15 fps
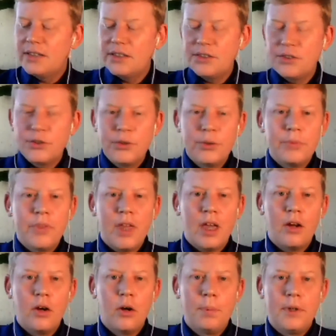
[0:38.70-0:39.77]
let's assume
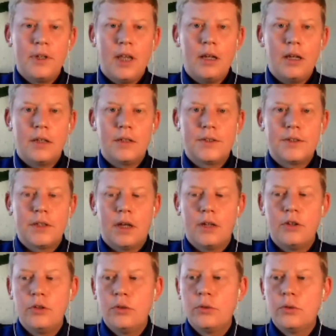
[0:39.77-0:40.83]
that open data is a
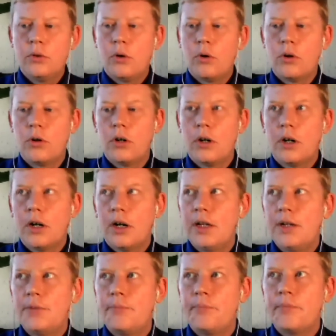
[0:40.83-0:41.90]
new or
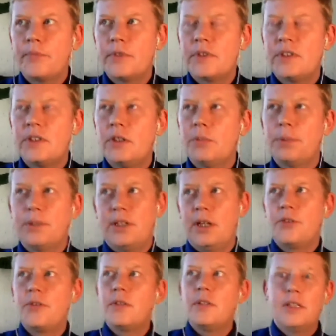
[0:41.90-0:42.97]
still
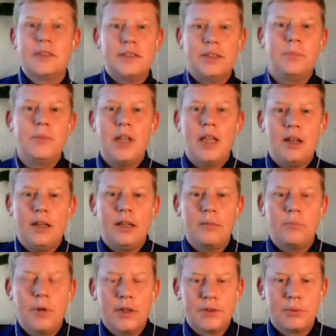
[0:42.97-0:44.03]
potentially
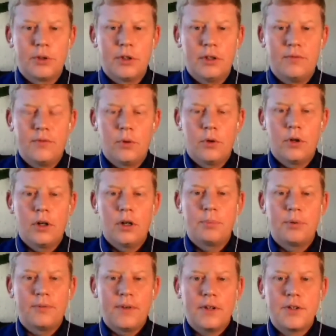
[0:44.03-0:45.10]
intimidating buzzword for a
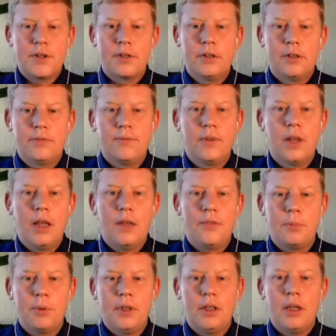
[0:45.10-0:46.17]
professional in
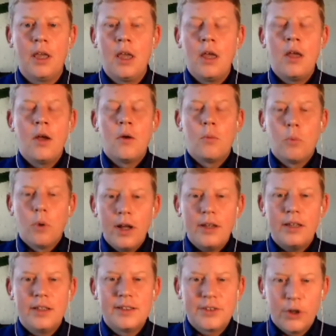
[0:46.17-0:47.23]
philanthropy.
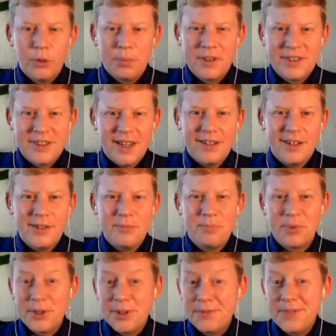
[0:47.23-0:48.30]
What is open data,
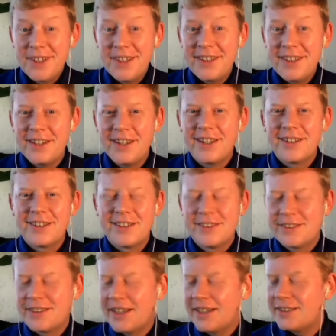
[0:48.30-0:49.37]
briefly and
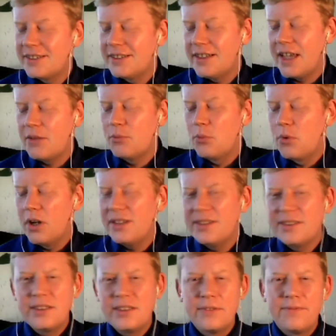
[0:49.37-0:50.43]
concisely, and what
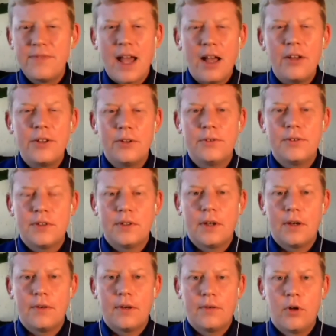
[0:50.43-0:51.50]
is the value
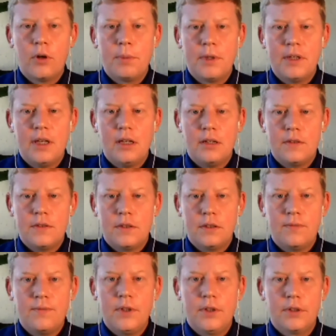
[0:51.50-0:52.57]
of open data to
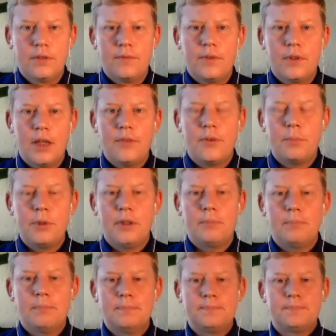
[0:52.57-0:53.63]
the field of philanthropy?